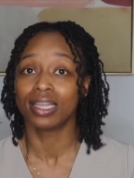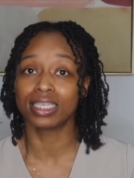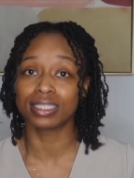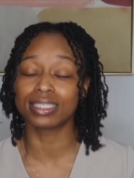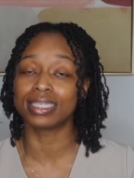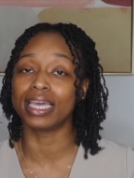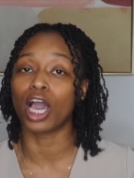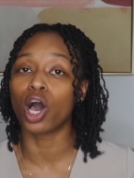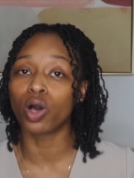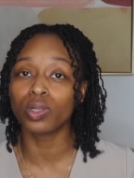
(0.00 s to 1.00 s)
This is
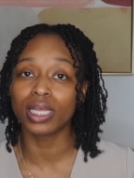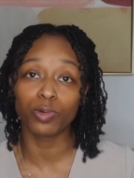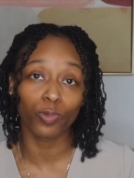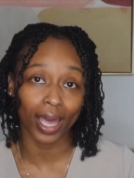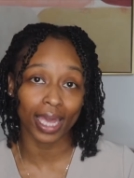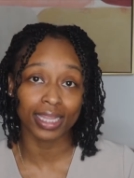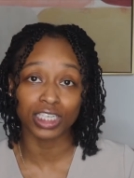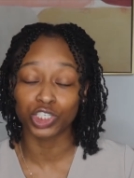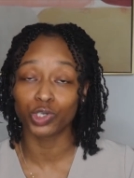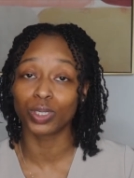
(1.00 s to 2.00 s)
the only way
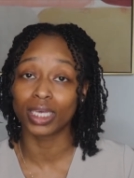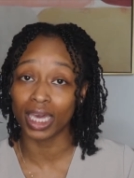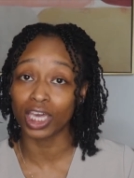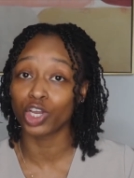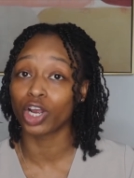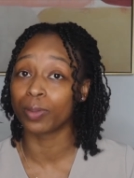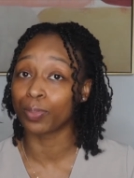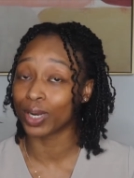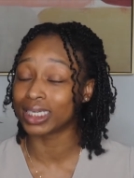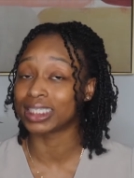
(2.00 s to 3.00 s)
that you'll get your
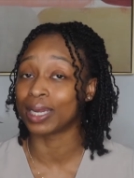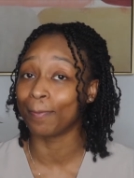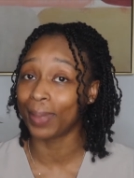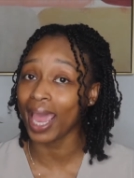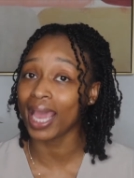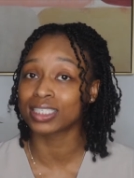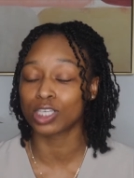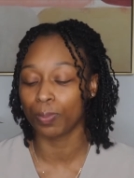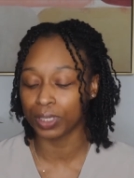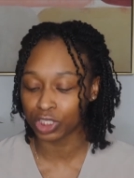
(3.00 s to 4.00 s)
impression back.
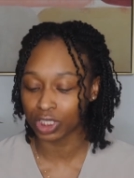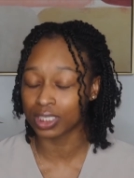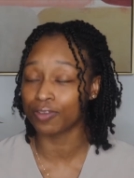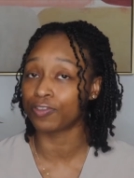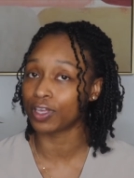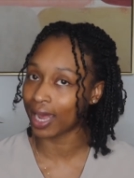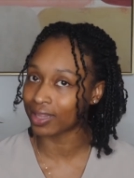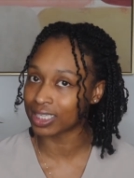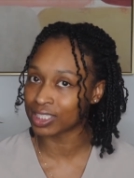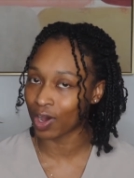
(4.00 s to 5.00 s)
So be sure to fill
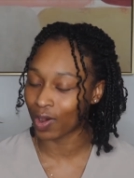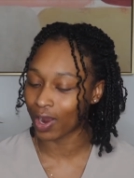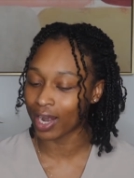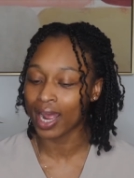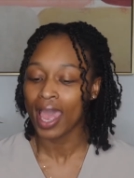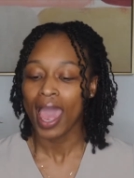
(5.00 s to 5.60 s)
out this card.